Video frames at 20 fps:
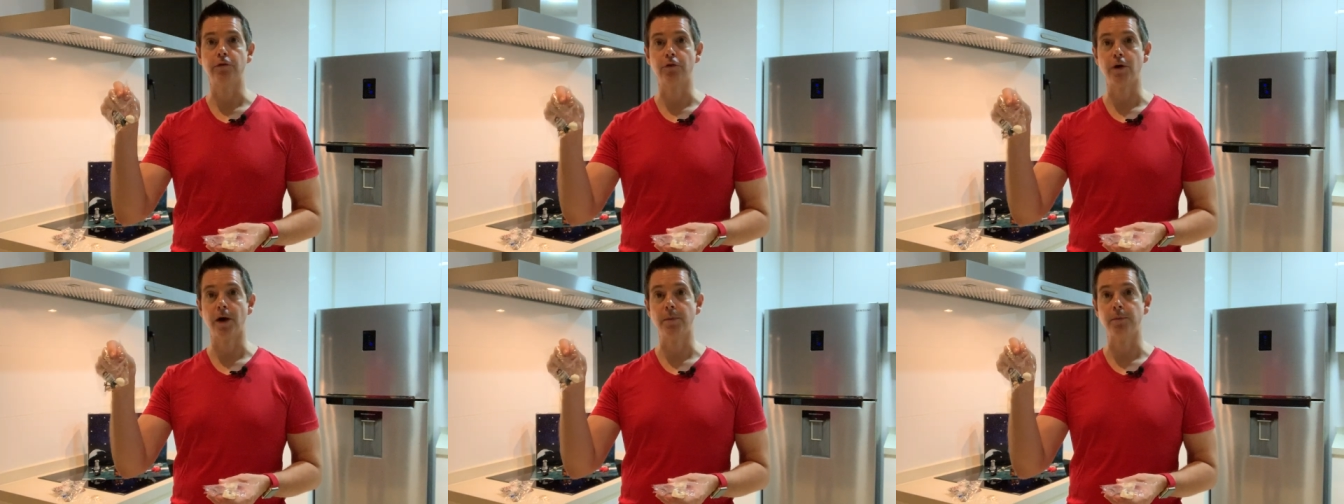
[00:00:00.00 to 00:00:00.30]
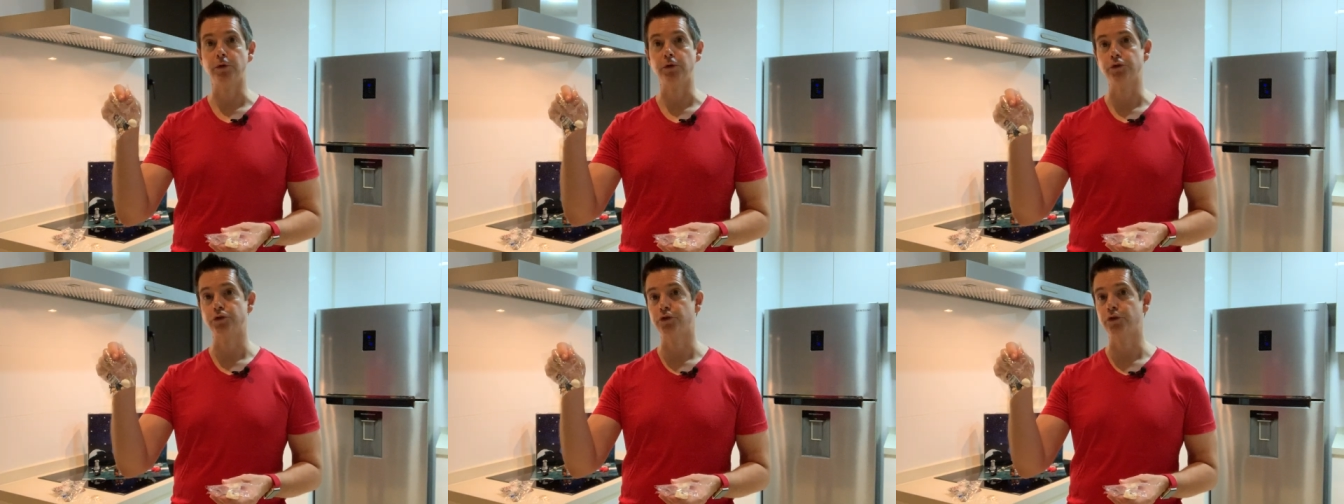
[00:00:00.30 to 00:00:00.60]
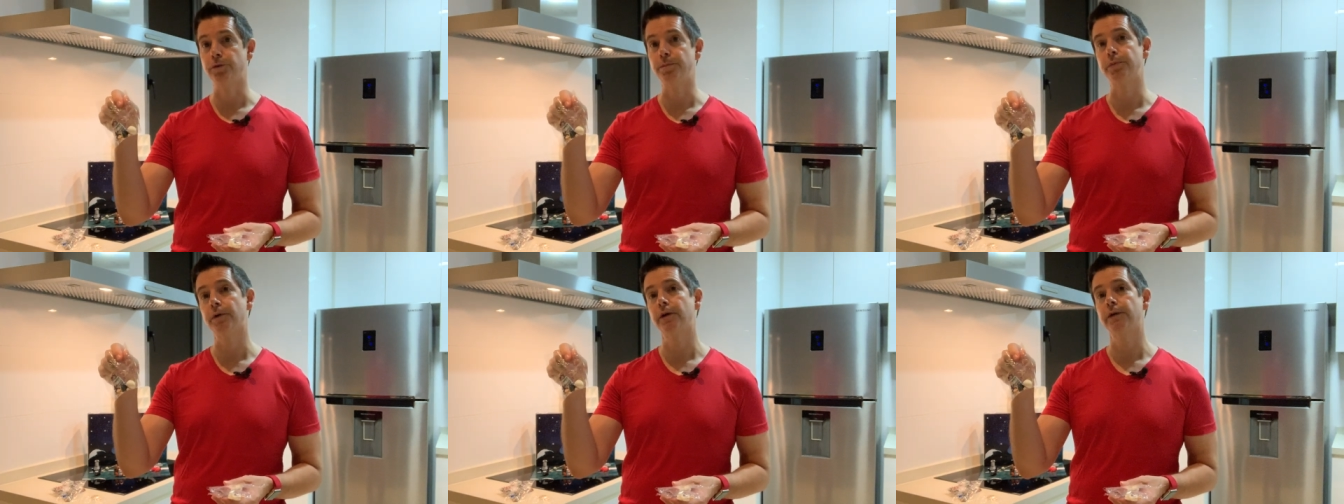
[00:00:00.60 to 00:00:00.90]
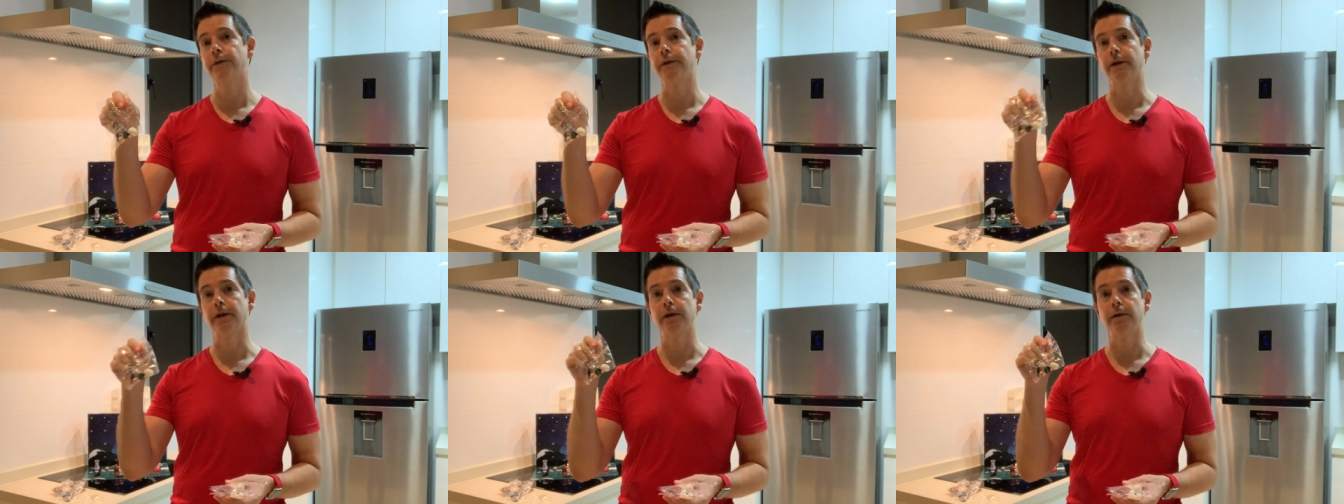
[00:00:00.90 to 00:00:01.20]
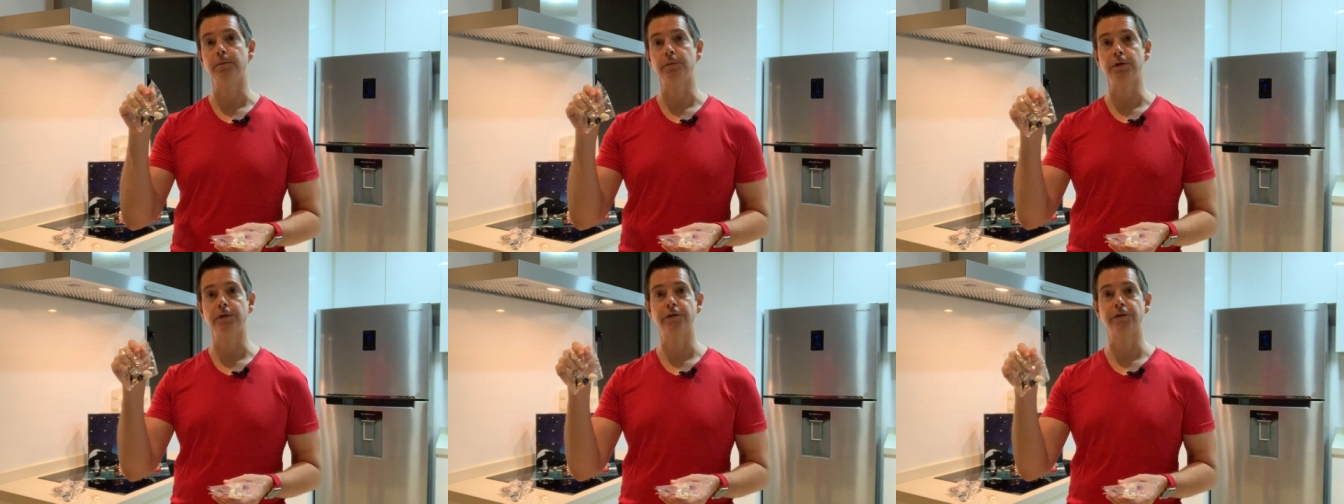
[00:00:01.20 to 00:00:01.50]
Rebel Trooper that
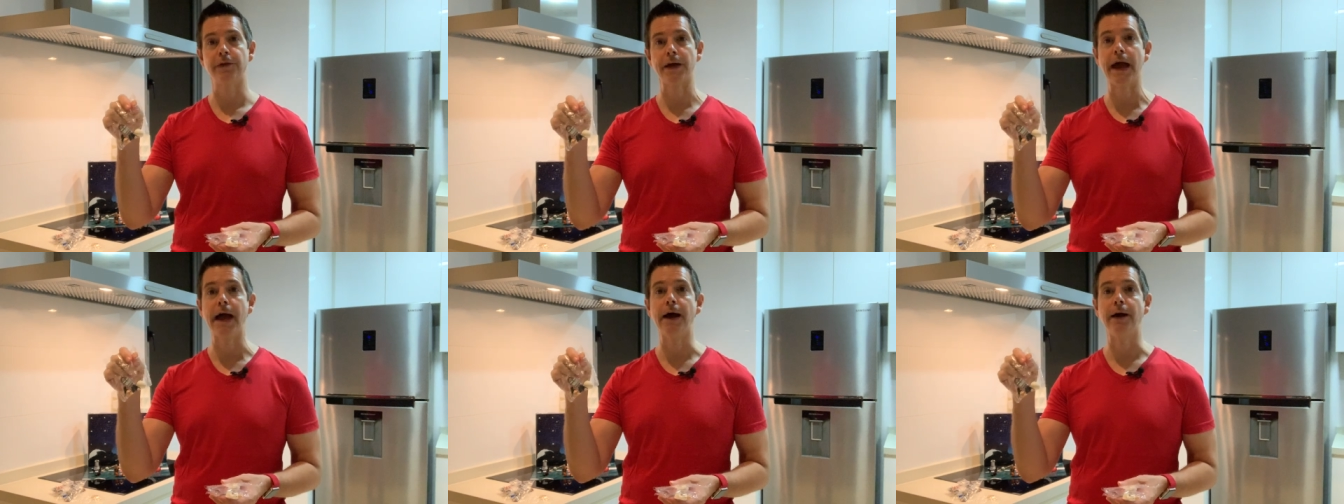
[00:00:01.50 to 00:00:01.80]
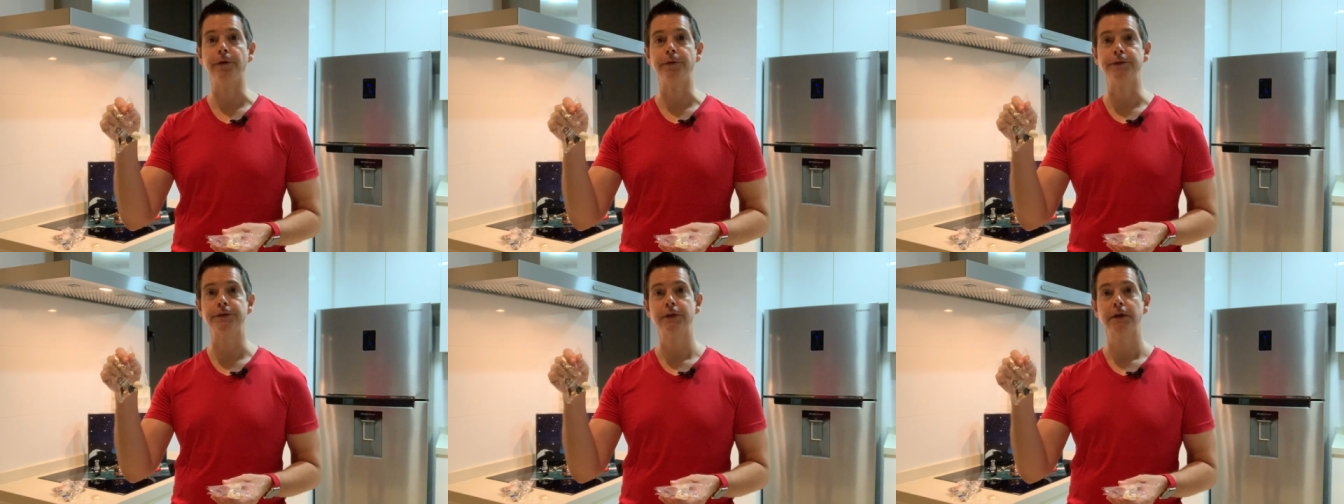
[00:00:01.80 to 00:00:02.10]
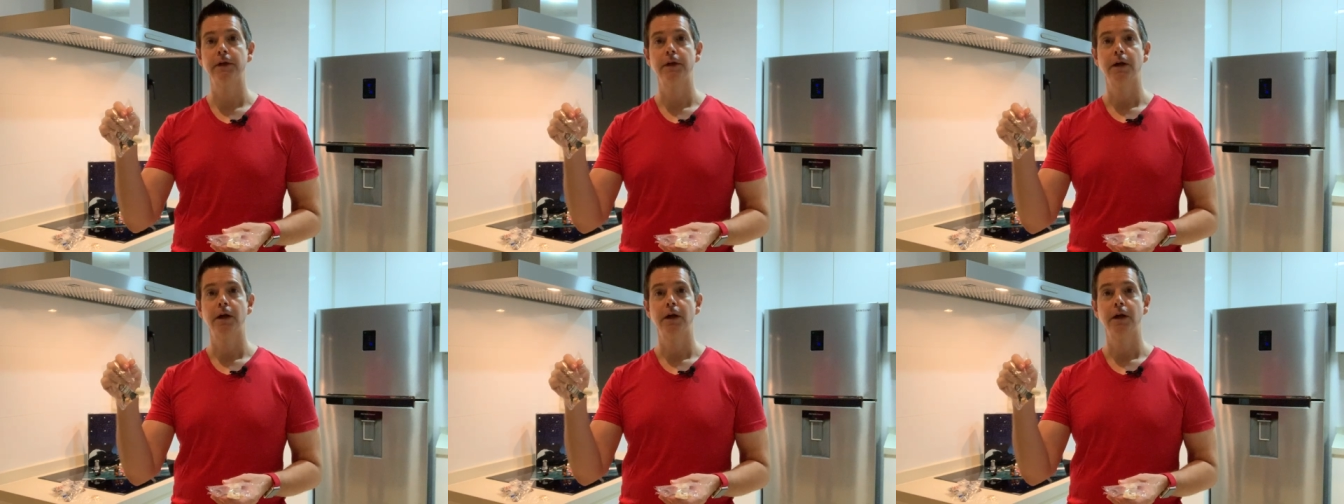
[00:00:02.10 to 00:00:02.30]
can be found